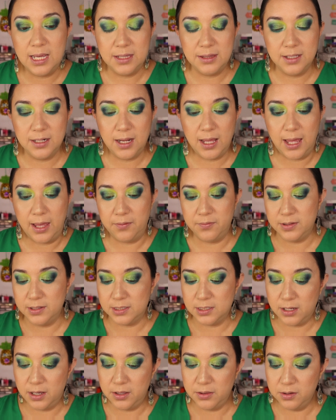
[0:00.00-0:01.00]
And then I have
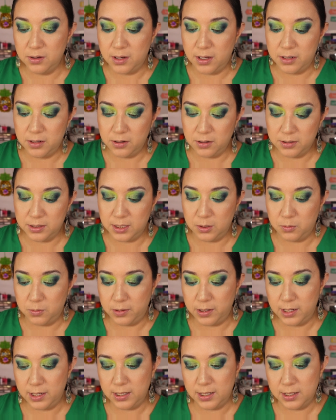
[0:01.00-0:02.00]
this other Unearthly
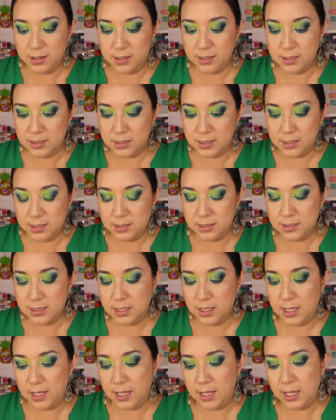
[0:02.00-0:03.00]
one. This is
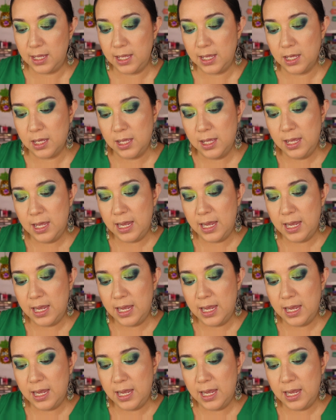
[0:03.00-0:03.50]
a, I